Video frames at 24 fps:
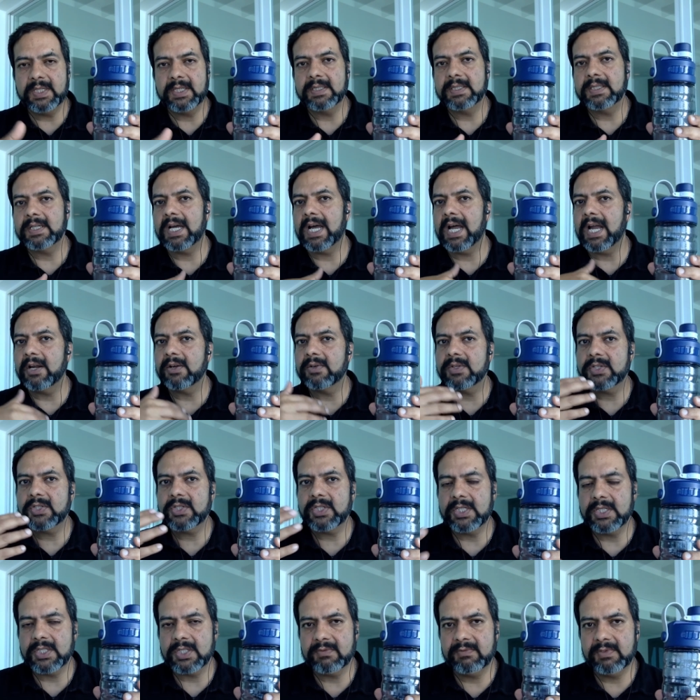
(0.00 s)
the higher the
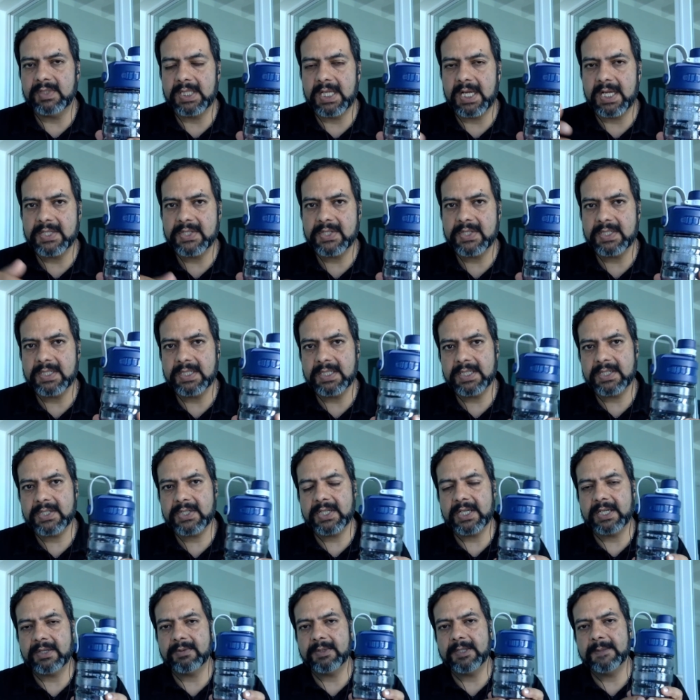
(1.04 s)
sales velocity,
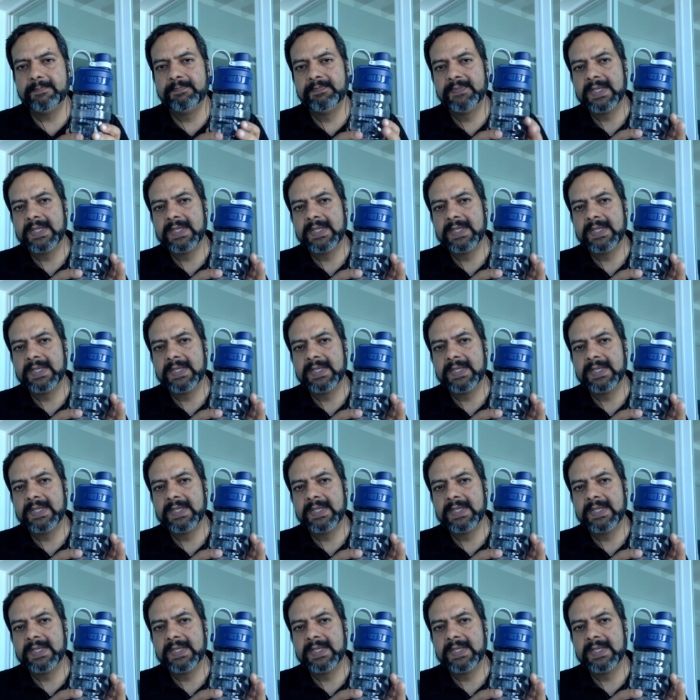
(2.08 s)
etc.